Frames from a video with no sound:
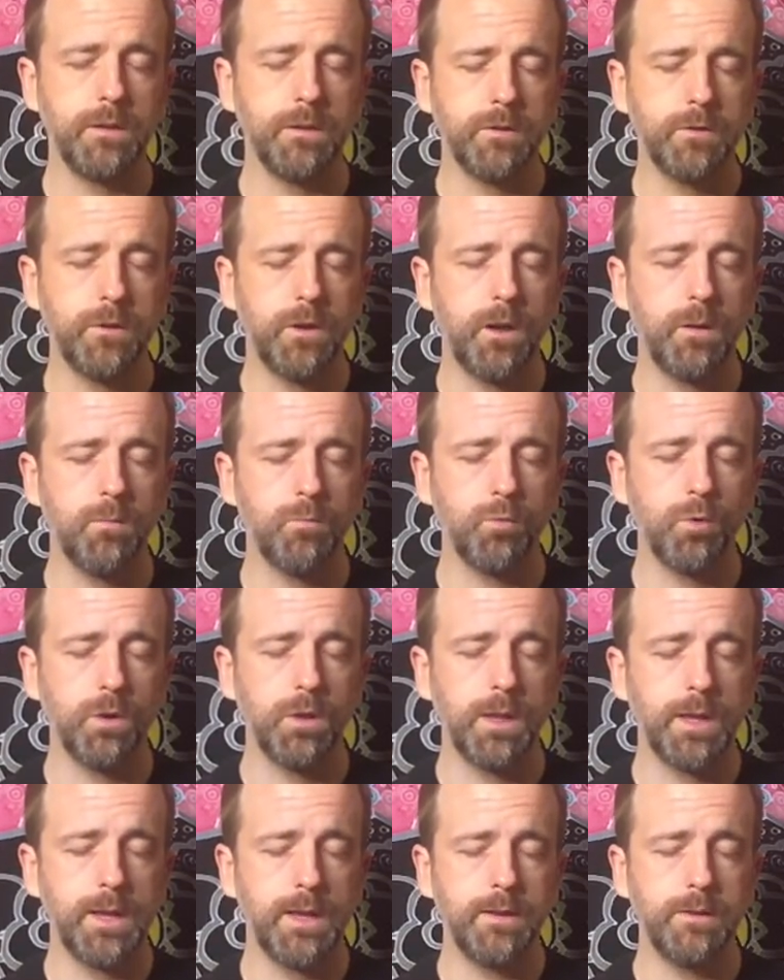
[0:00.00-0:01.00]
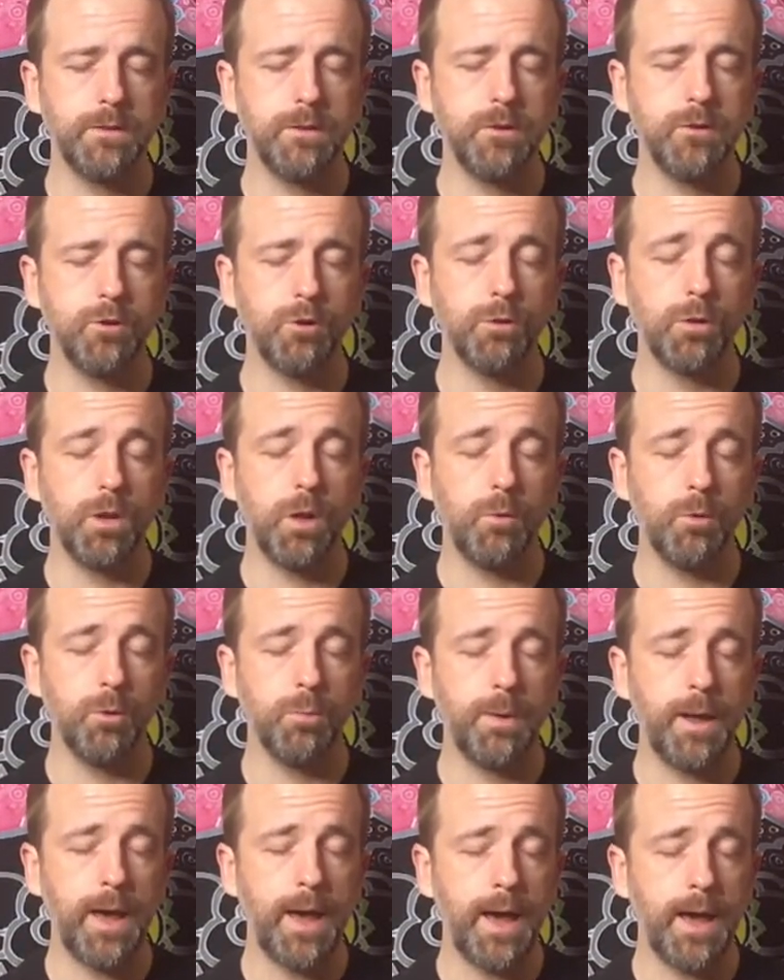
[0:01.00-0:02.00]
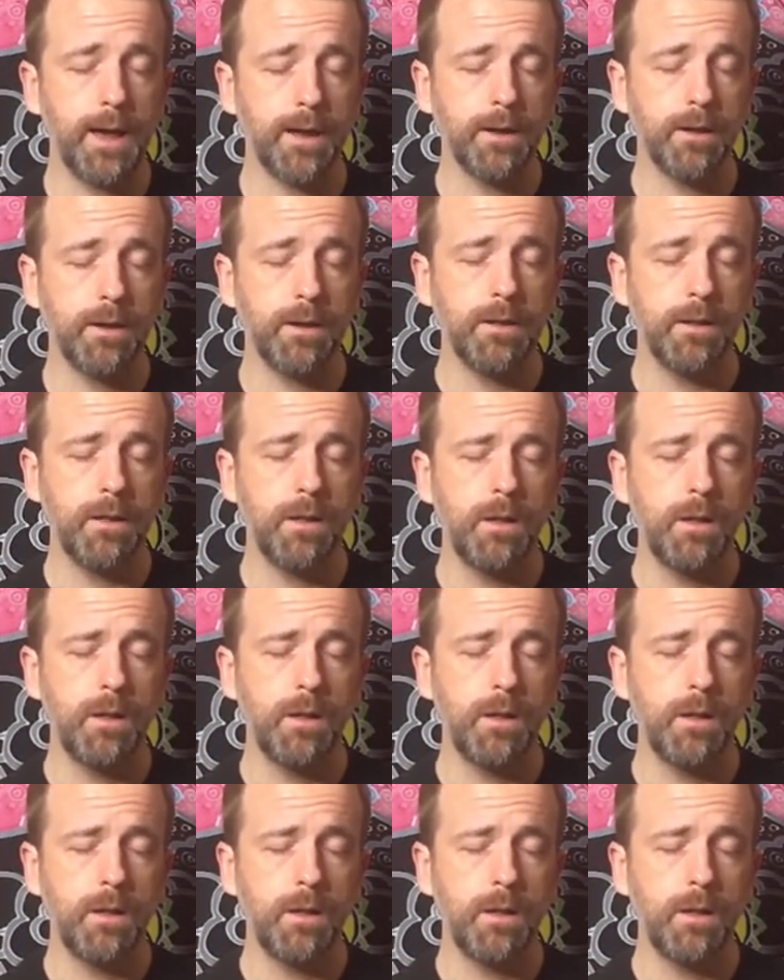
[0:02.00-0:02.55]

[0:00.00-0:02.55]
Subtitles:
some release in your lower back